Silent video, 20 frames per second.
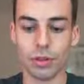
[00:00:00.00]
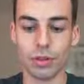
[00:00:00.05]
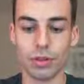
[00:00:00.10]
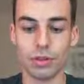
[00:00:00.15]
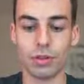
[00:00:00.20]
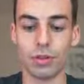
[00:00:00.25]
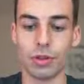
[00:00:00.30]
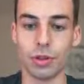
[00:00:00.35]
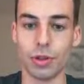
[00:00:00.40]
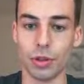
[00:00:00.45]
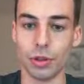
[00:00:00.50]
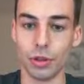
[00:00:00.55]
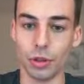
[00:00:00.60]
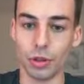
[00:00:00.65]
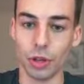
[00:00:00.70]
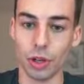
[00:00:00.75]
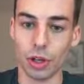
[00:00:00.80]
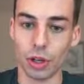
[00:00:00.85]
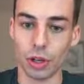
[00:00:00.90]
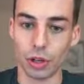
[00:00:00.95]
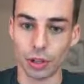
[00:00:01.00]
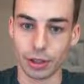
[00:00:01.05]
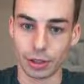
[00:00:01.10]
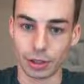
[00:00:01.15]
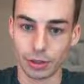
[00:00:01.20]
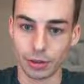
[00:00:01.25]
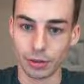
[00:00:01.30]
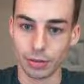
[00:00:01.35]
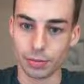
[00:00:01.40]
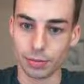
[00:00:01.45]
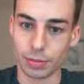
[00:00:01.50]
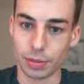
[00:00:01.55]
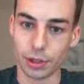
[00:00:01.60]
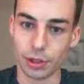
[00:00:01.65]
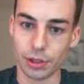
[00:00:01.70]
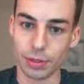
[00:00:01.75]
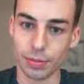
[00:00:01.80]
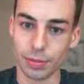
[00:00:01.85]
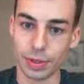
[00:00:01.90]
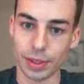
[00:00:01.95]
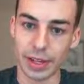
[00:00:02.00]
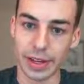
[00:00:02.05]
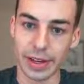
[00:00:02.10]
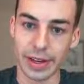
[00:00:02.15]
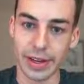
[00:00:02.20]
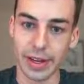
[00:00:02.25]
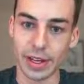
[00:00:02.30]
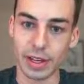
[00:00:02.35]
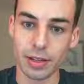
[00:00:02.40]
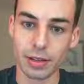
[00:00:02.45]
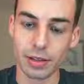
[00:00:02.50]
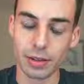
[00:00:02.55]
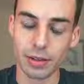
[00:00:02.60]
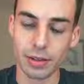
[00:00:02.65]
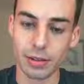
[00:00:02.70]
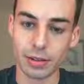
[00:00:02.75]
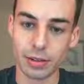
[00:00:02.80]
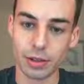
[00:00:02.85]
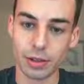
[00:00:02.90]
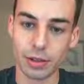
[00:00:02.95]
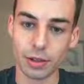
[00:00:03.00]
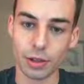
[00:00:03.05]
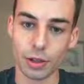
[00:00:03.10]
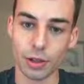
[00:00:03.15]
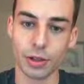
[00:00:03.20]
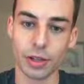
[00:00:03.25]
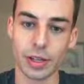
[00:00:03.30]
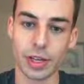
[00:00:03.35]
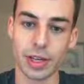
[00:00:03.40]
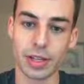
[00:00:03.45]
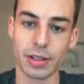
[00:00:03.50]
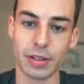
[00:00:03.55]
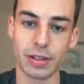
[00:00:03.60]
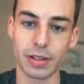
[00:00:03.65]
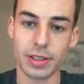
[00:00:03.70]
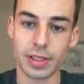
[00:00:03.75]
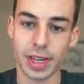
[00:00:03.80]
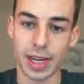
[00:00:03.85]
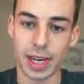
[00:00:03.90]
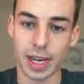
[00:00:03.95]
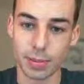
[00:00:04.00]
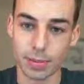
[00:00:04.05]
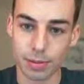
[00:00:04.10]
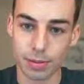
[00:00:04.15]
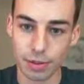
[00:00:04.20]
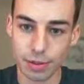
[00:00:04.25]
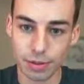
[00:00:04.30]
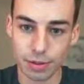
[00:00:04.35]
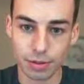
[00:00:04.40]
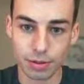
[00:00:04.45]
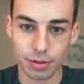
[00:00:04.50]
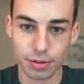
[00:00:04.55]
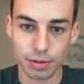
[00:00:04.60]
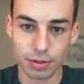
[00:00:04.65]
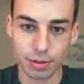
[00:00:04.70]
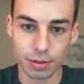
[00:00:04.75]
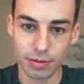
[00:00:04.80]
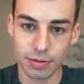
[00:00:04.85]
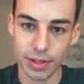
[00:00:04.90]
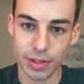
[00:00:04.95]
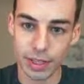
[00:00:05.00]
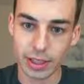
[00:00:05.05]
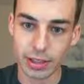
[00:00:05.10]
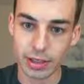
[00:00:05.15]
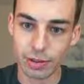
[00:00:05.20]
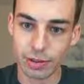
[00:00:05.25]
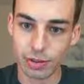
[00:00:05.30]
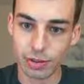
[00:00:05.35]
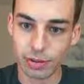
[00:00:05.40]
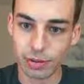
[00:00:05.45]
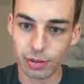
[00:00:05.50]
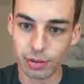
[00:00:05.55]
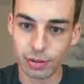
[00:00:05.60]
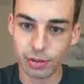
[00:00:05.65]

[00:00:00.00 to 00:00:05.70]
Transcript: So long multiply, or like times effective,